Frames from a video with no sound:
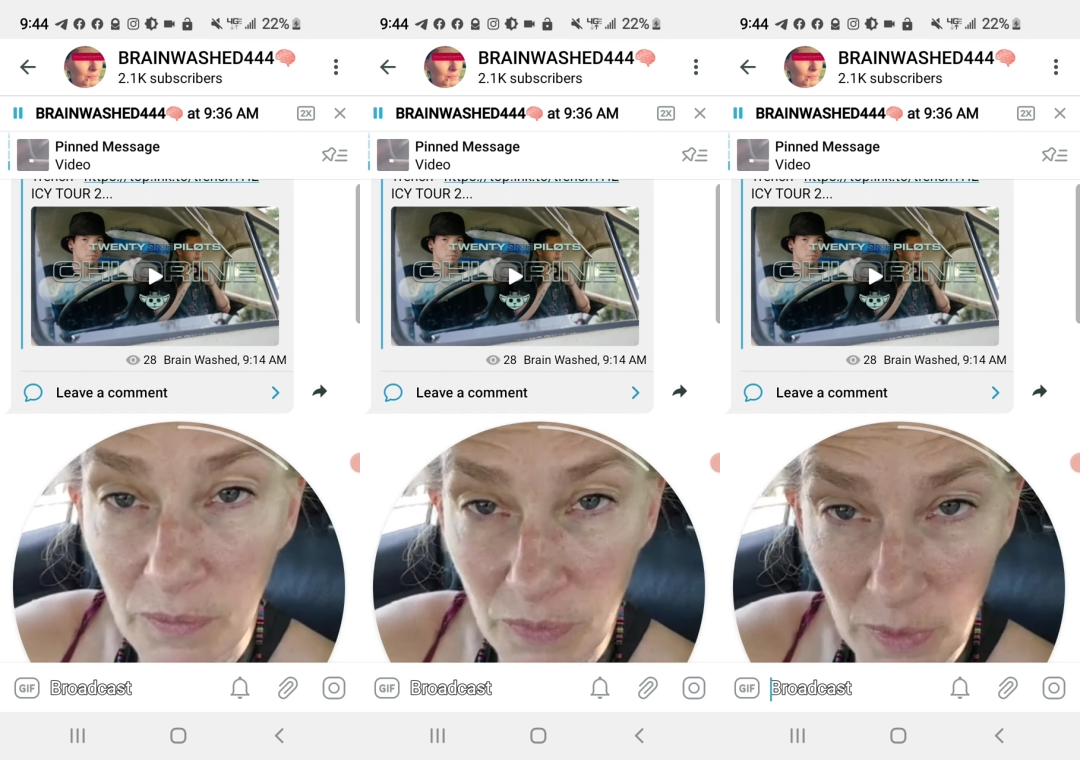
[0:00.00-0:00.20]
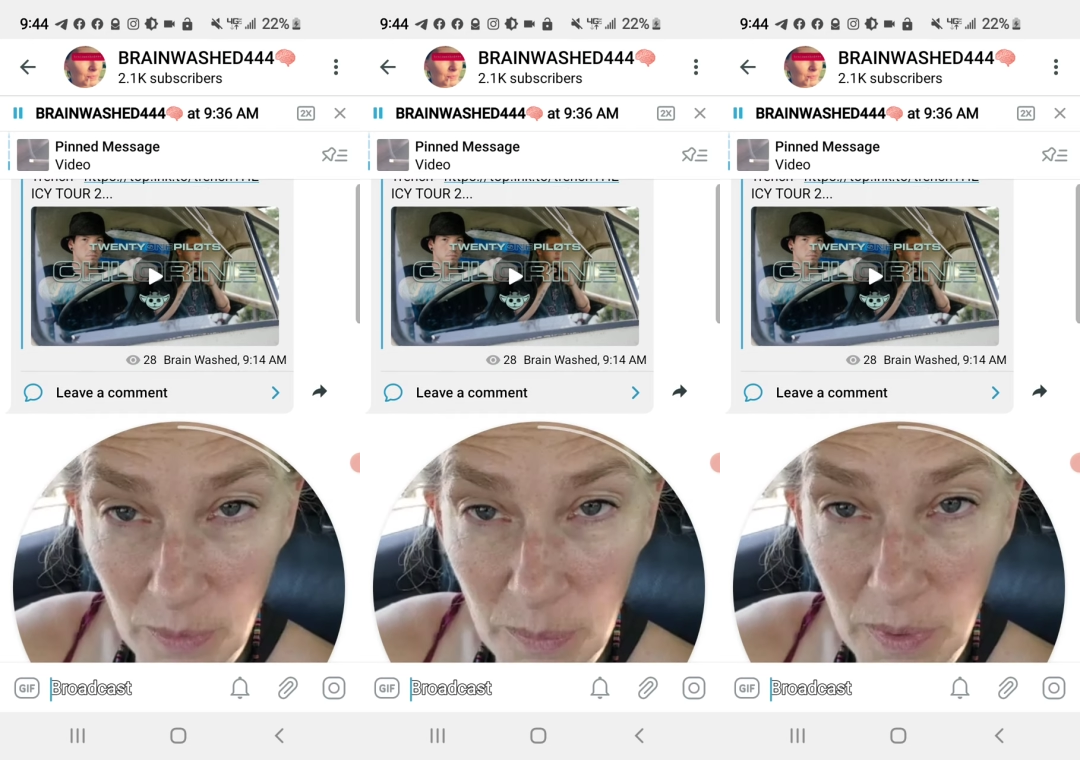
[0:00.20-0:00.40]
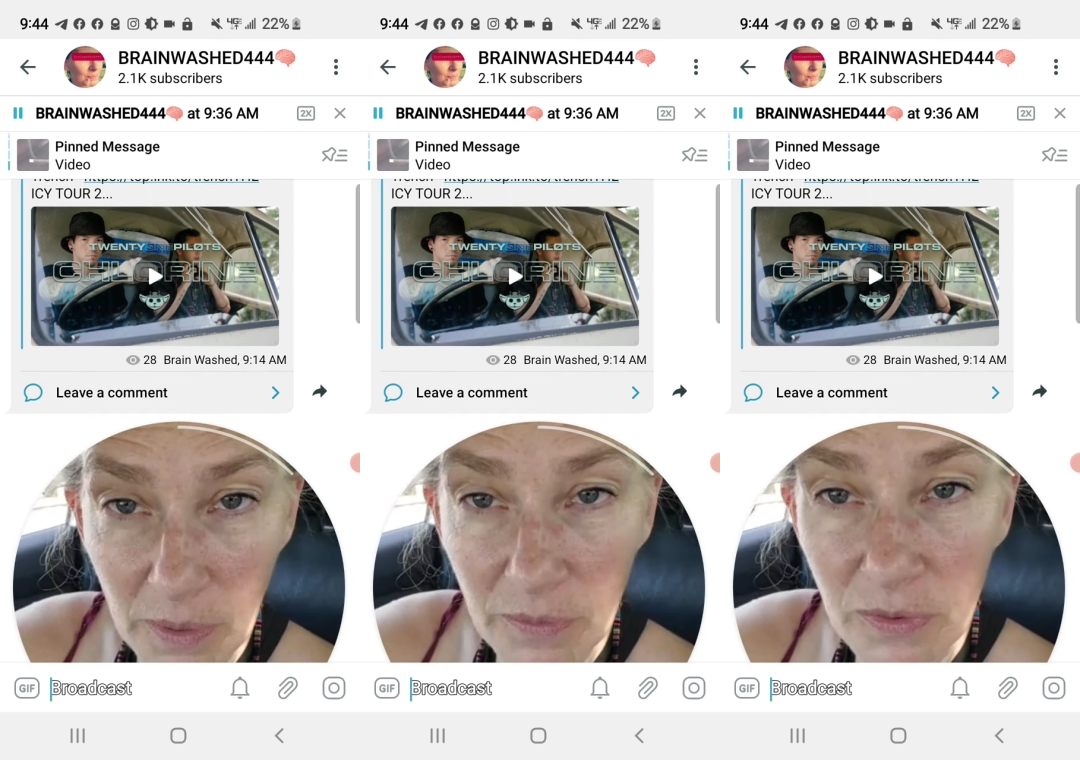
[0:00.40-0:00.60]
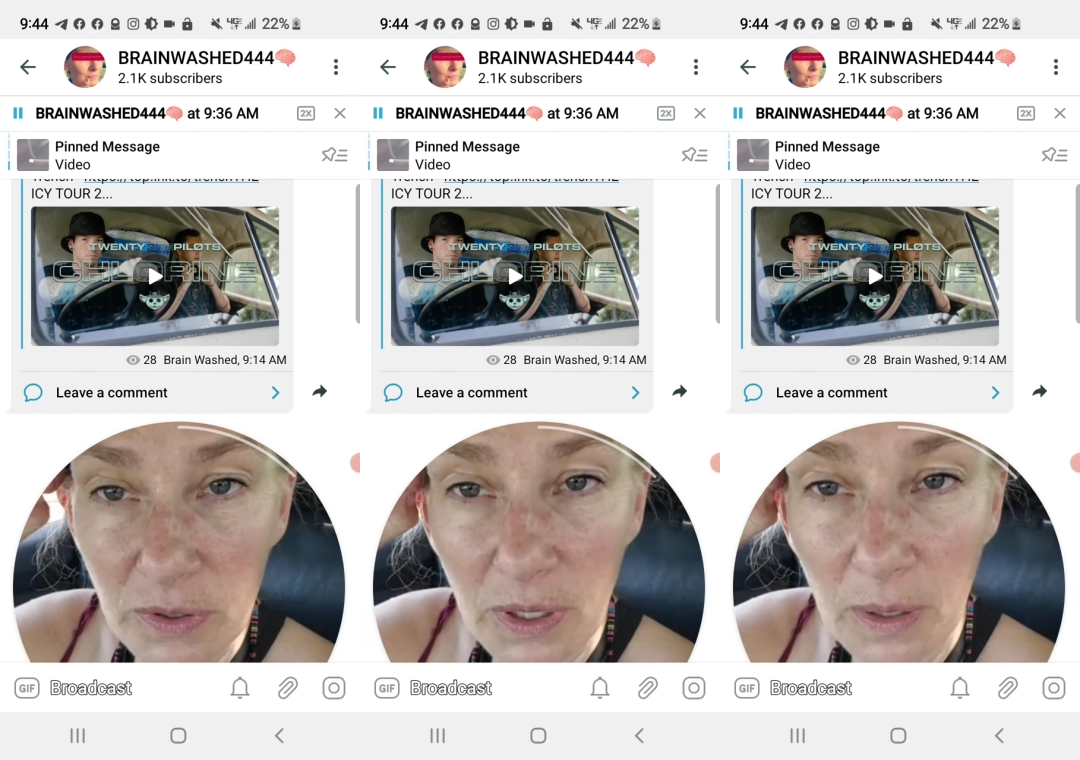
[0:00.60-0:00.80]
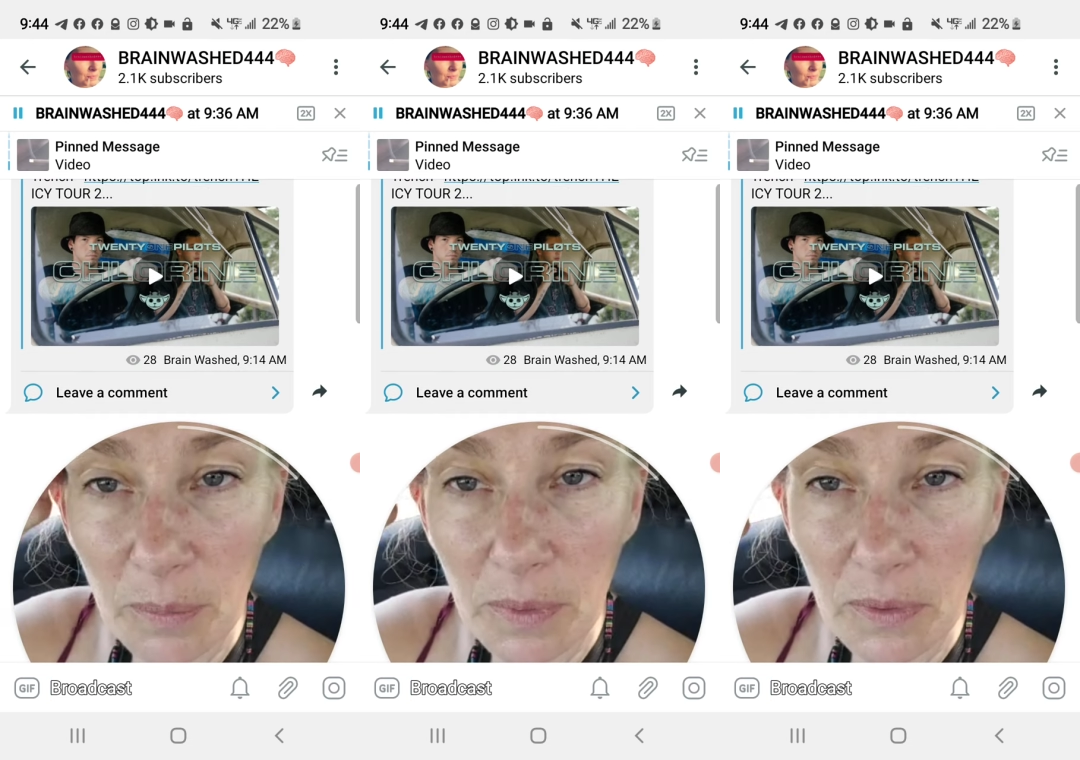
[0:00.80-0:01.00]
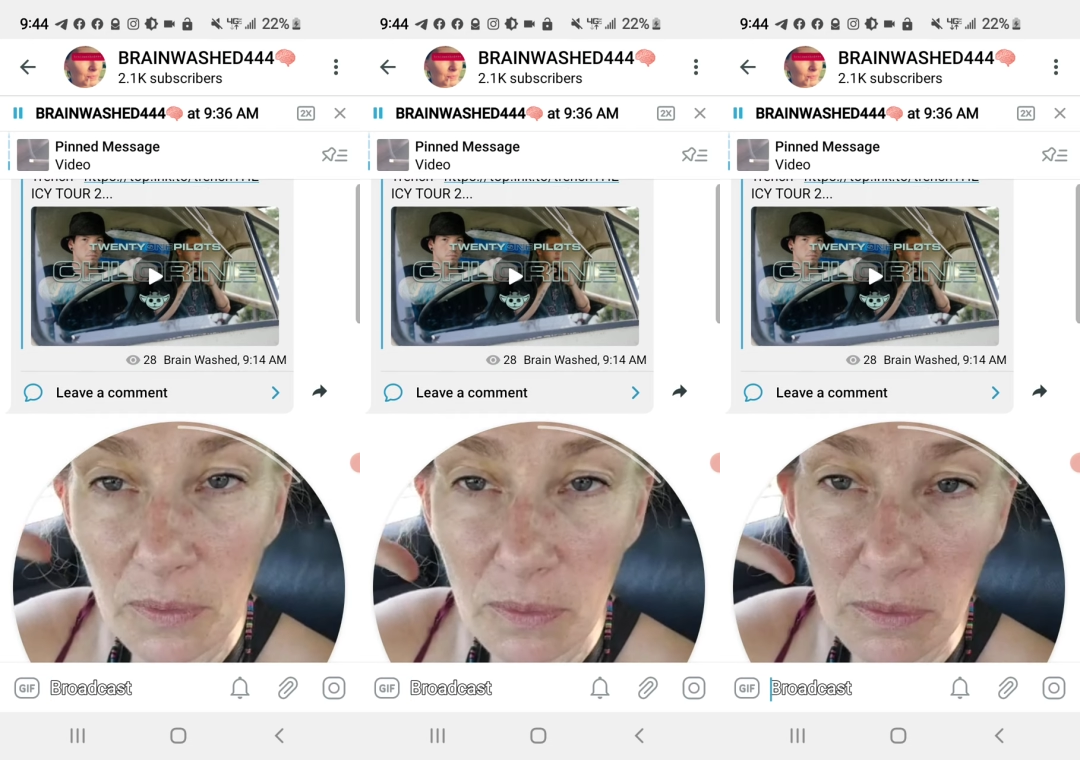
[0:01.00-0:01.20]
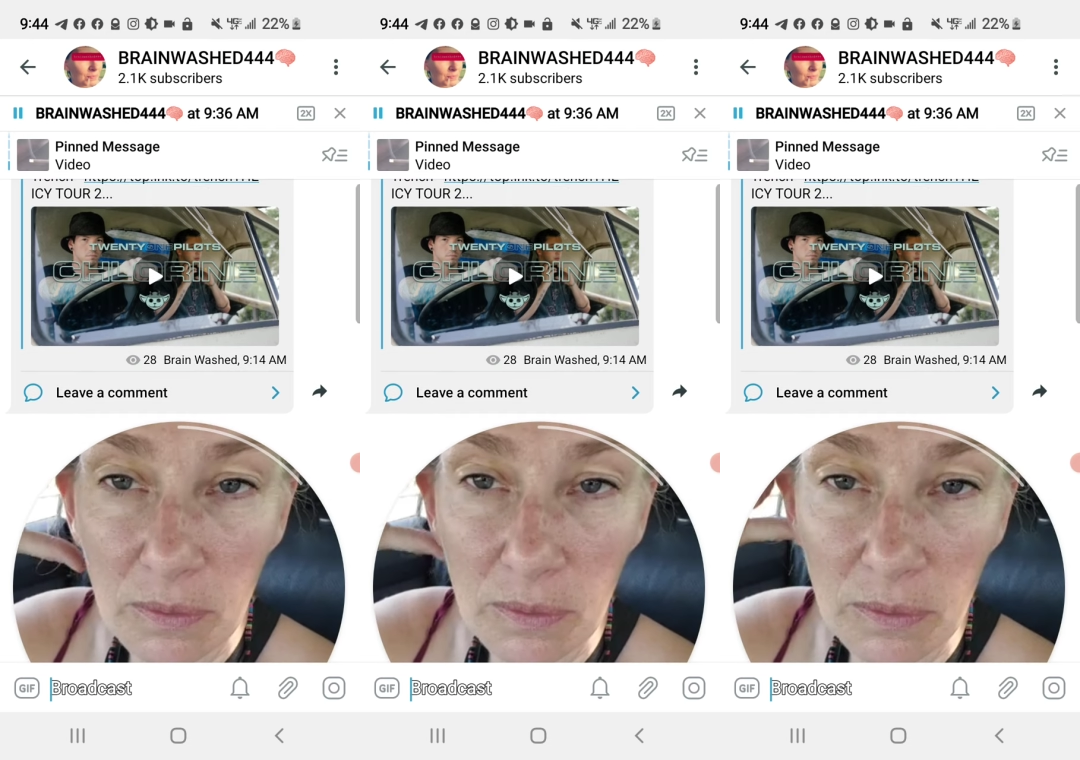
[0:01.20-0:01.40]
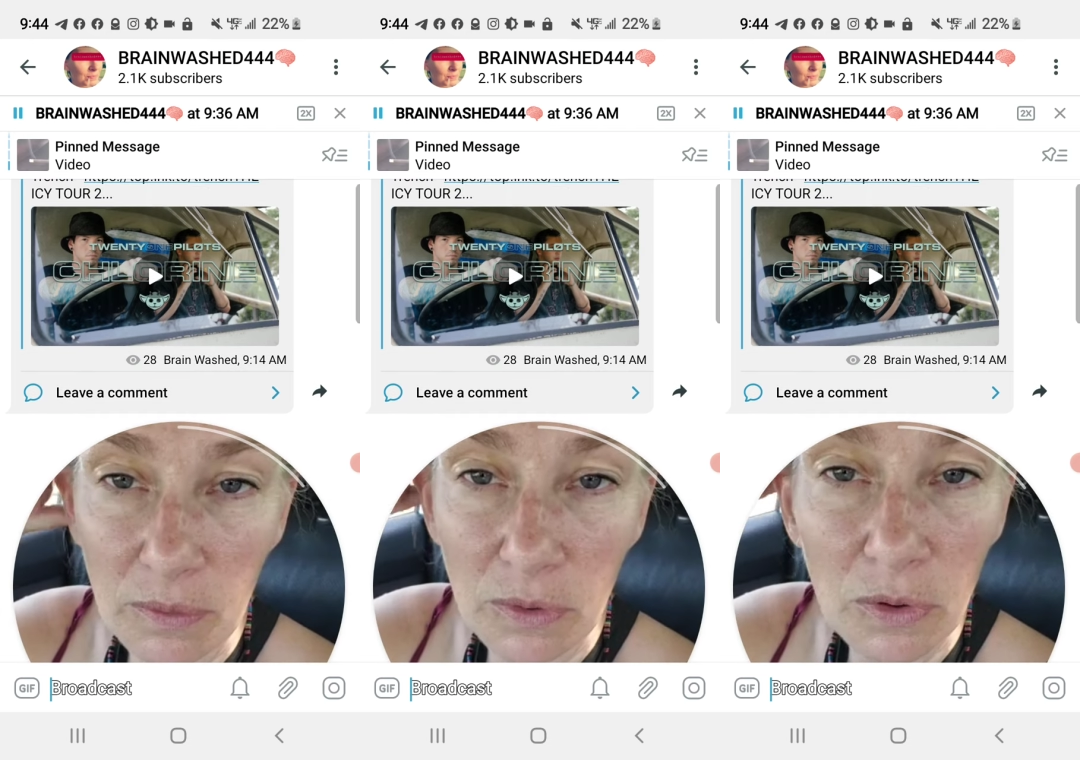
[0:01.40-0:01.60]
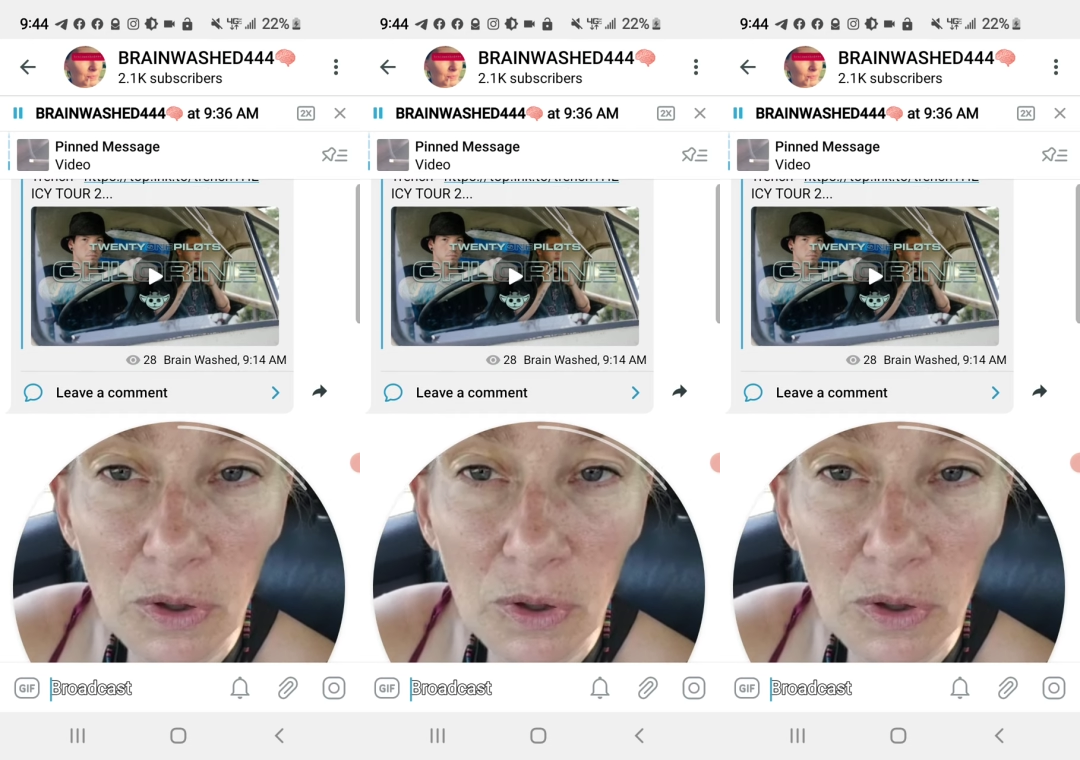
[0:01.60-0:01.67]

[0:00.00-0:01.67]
of the above statements?